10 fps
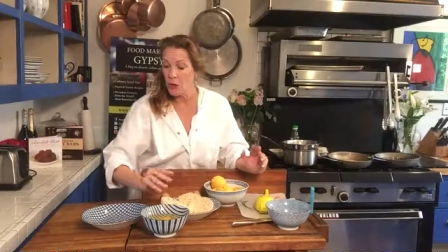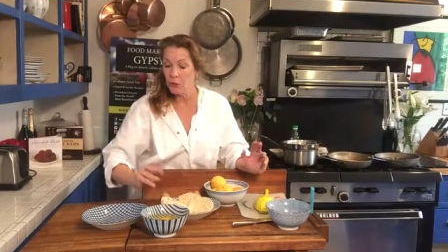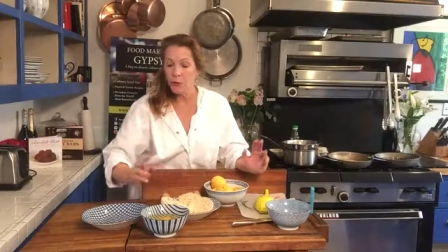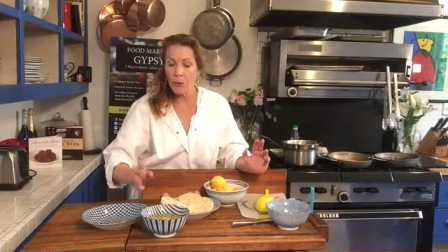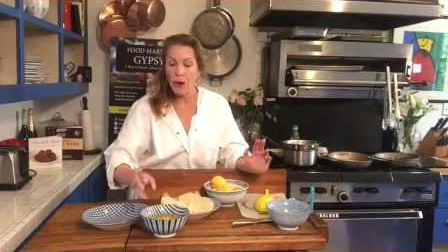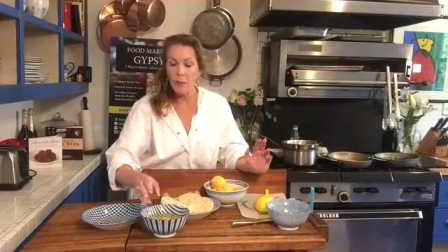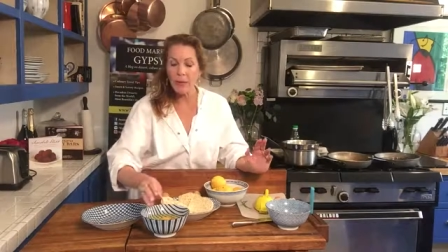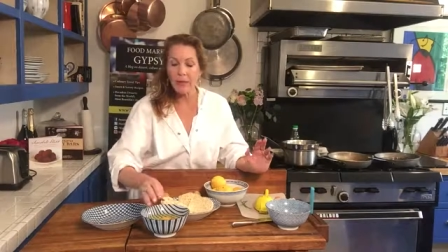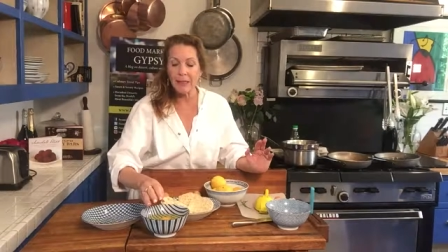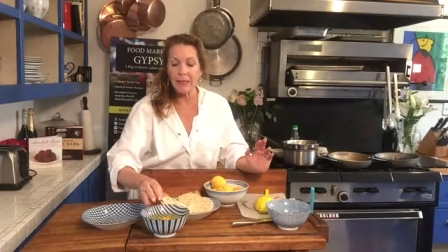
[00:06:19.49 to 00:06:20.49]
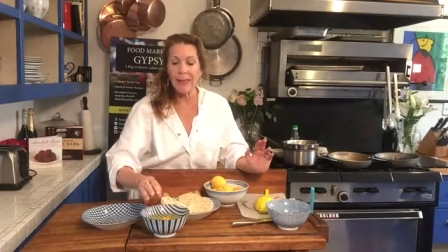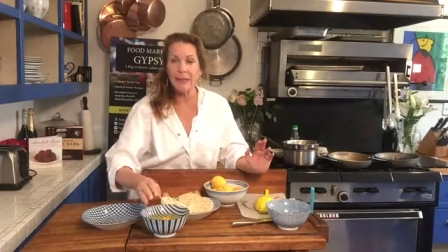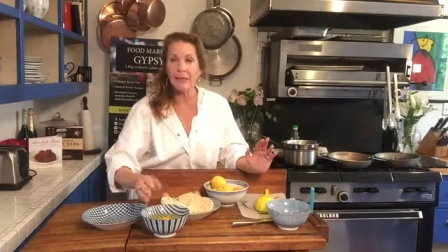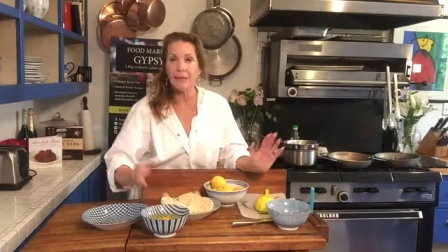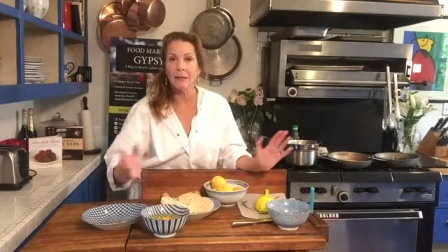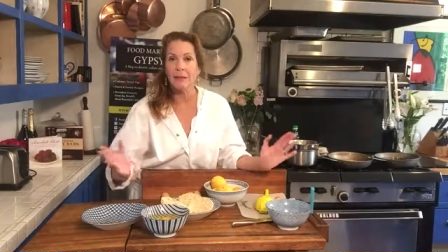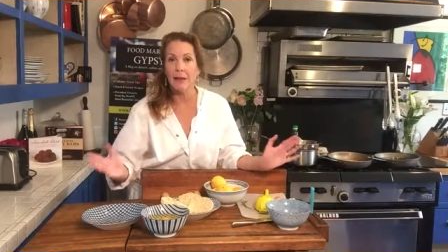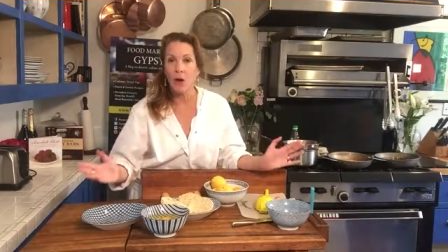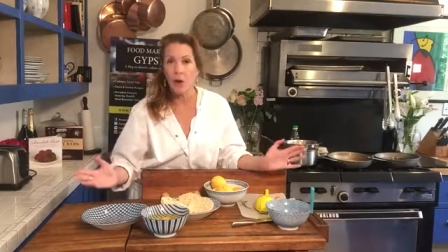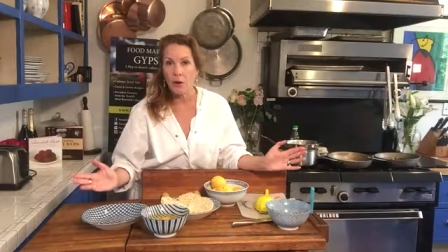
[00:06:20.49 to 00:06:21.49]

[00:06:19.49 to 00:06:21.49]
So how am I gonna get the